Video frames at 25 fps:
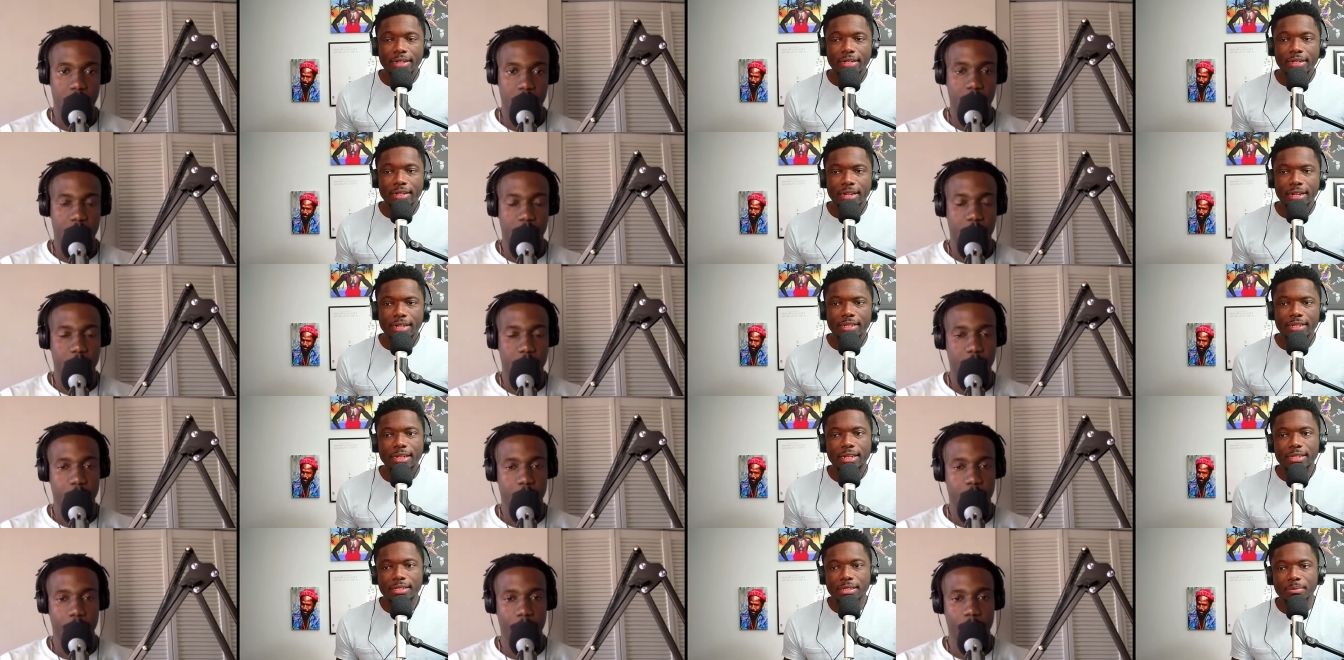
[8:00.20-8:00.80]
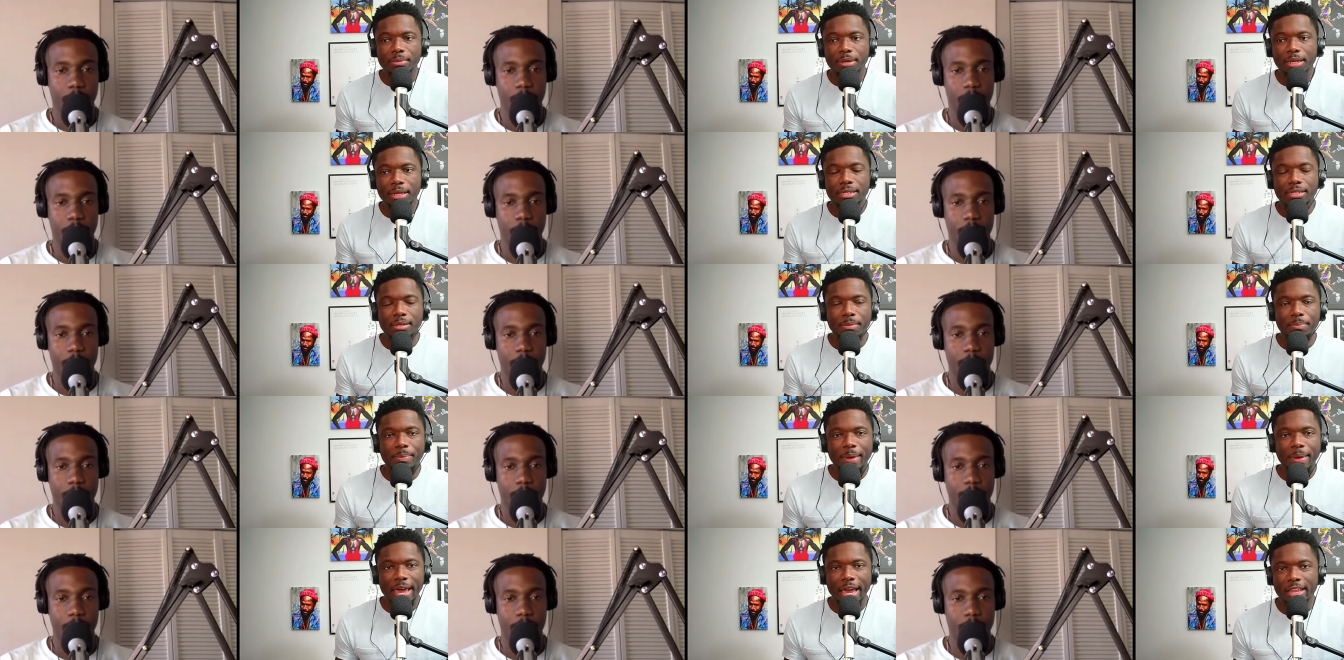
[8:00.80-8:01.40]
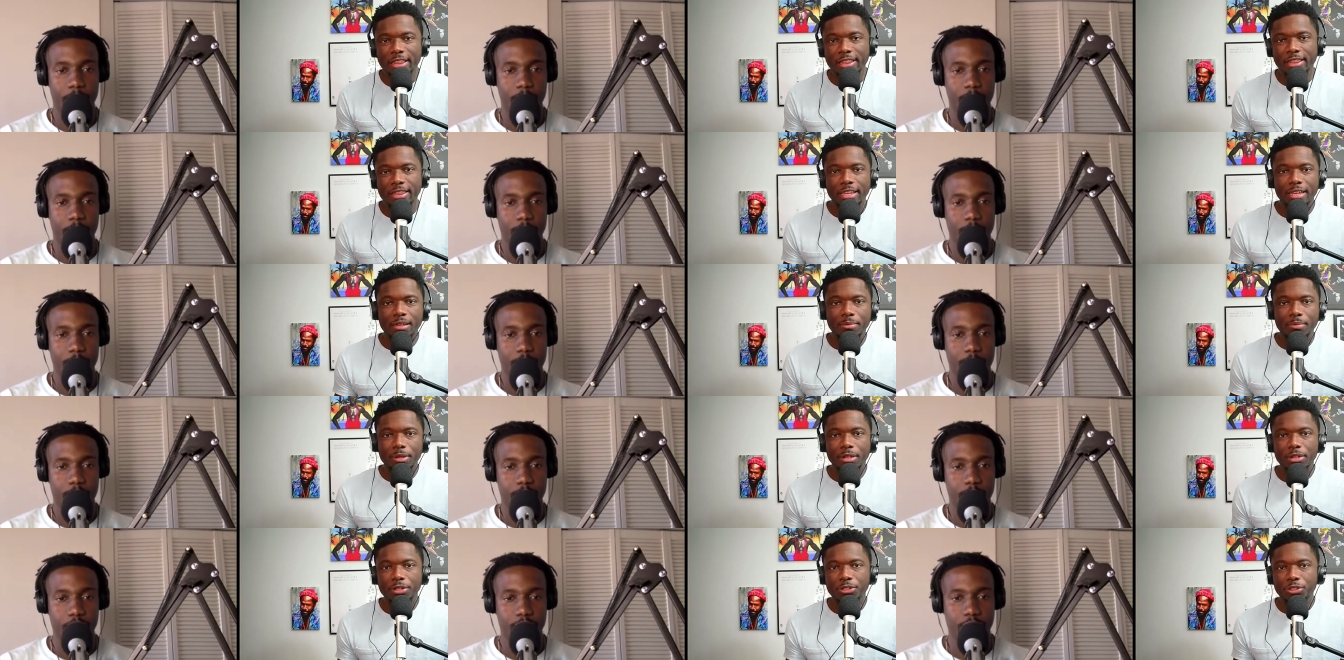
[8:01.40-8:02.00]
Speaker 1: it doesn't mean it's a bad thing because
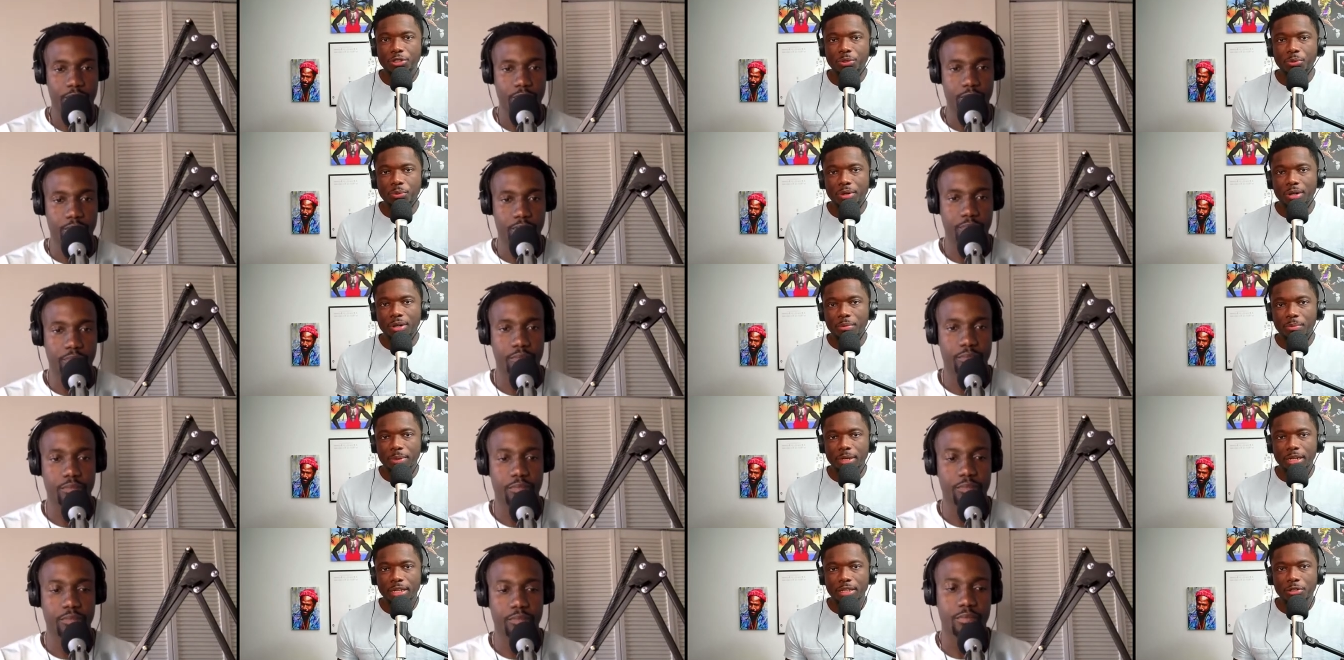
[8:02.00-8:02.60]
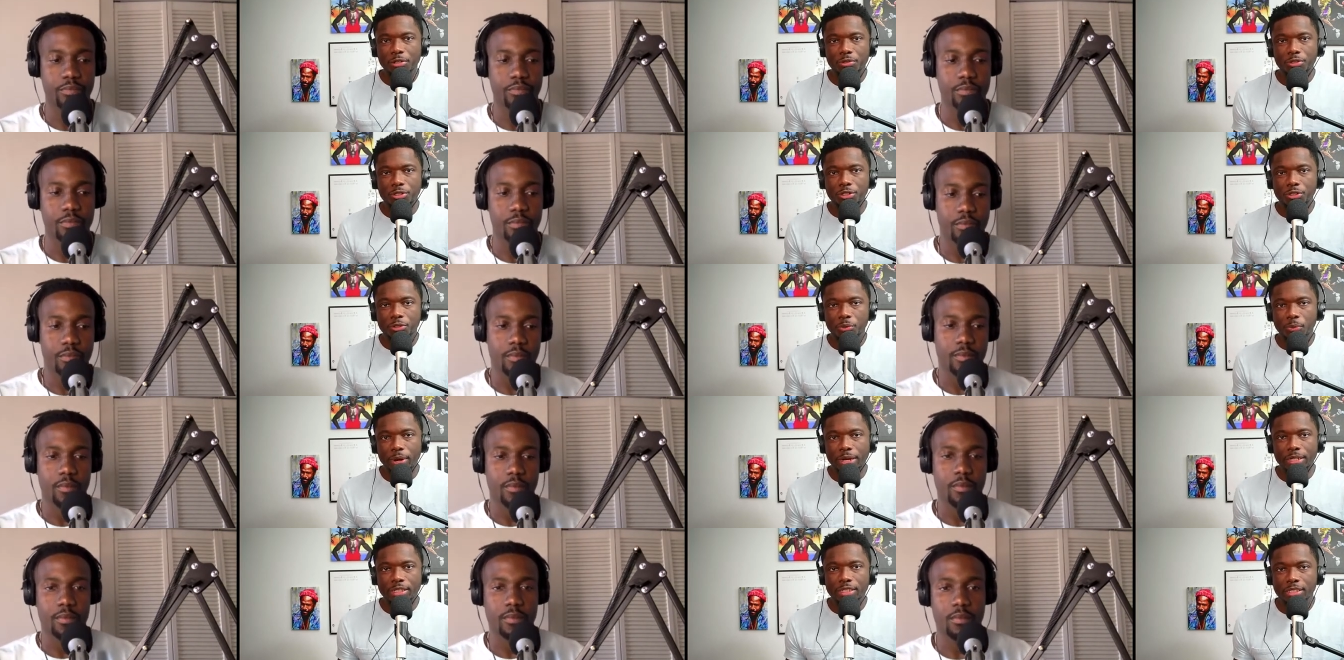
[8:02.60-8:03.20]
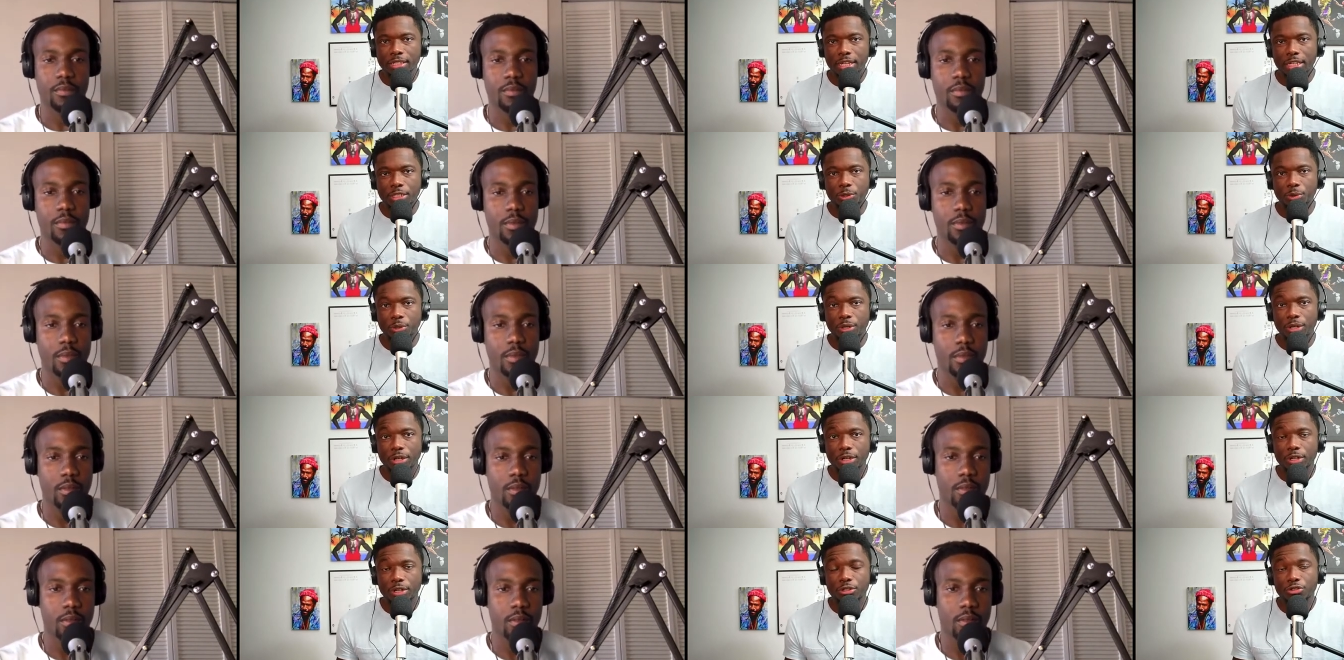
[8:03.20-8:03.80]
you want to be in those situations that you can
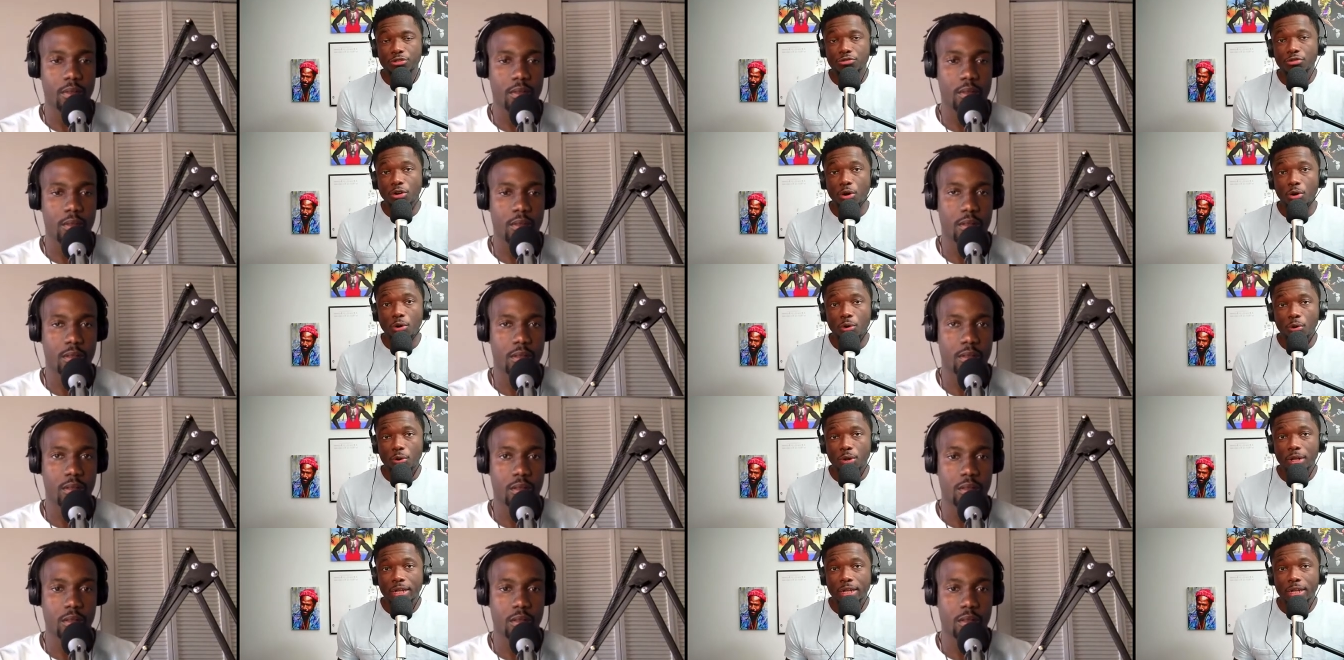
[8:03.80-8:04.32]
control.